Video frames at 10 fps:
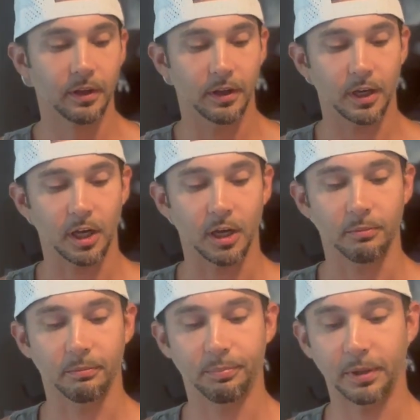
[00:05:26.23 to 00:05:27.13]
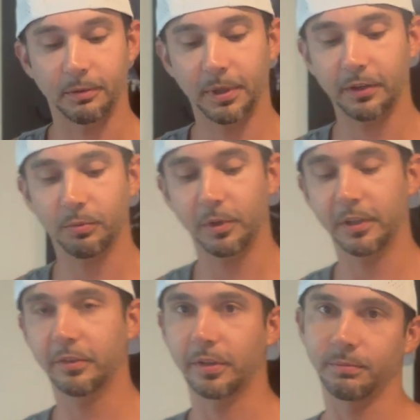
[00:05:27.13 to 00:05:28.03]
But the biggest one
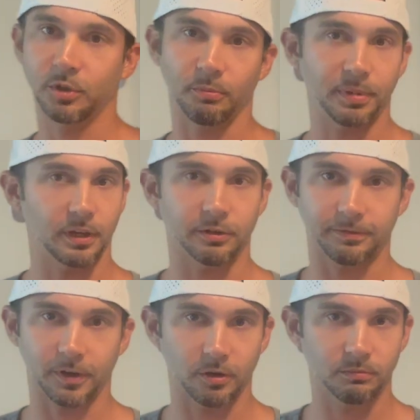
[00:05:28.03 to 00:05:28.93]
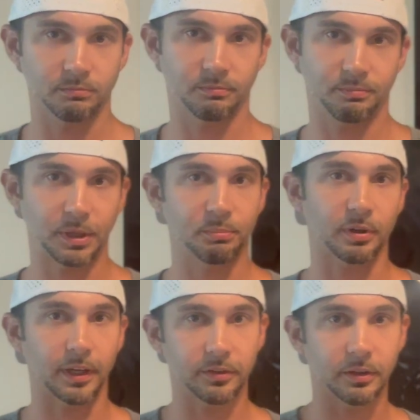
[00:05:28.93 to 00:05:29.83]
is don't be on your phone, be
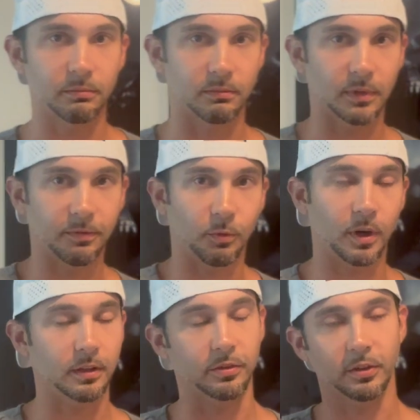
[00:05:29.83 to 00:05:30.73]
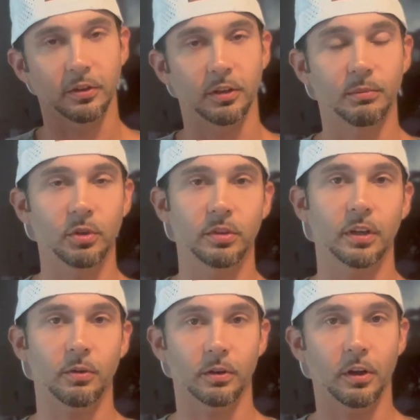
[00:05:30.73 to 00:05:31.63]
present. If you wanna listen to music
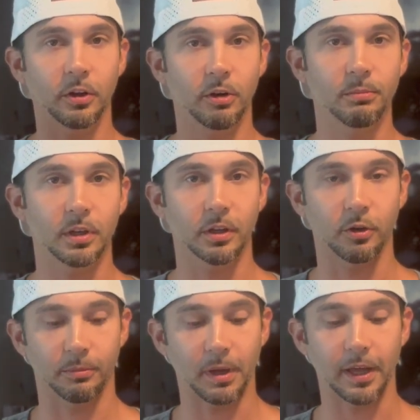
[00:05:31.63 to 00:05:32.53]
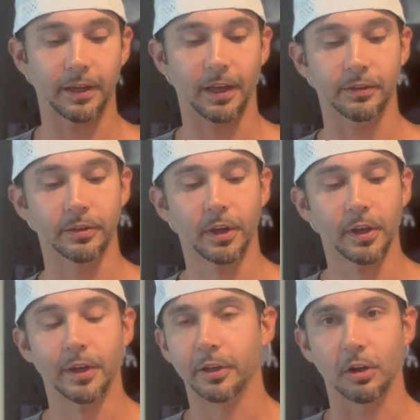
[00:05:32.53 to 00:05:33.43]
or an audiobook or a podcast,
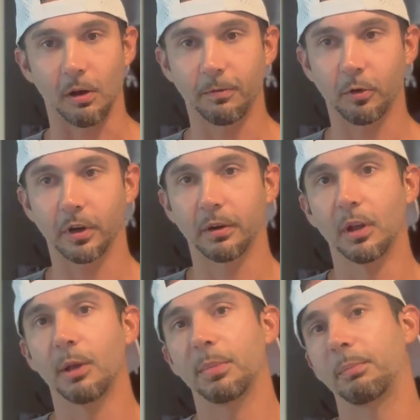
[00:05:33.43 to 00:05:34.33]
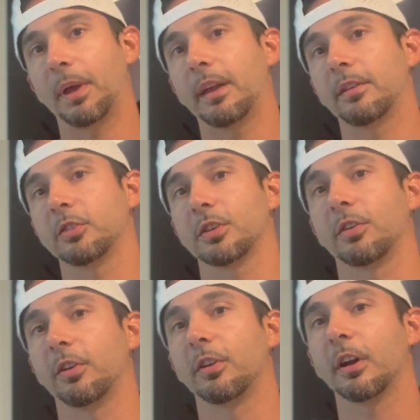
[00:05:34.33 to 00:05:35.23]
go for it. But pay attention
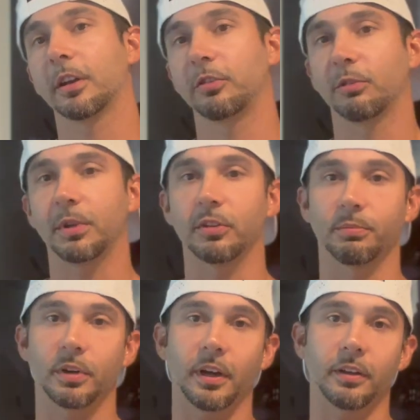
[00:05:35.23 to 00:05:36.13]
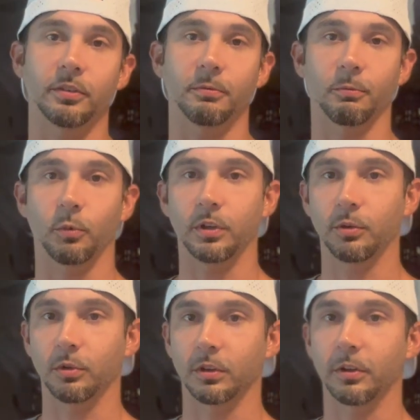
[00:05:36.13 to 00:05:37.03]
to your dog because you'll be surprised of what you
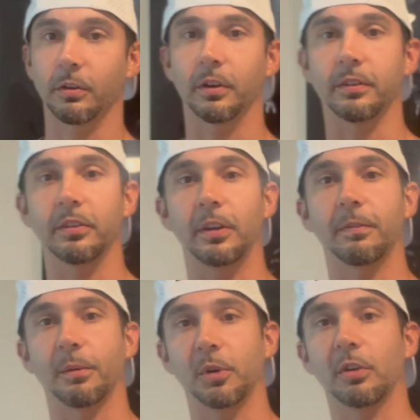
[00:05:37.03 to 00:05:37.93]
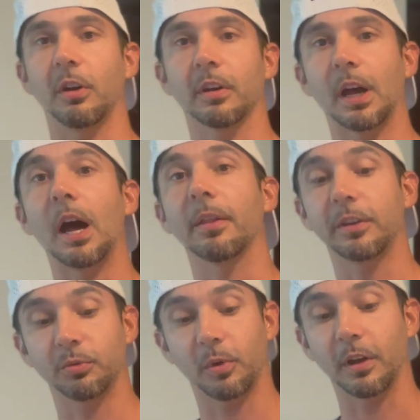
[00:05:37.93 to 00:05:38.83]
will learn and see from your dog on
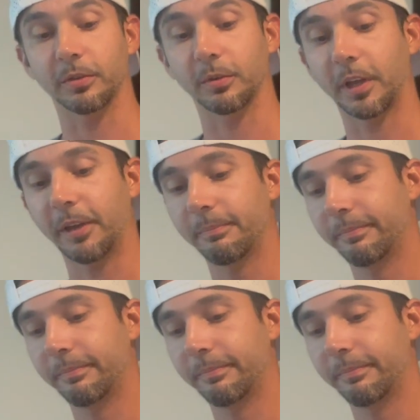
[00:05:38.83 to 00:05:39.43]
these walks, okay?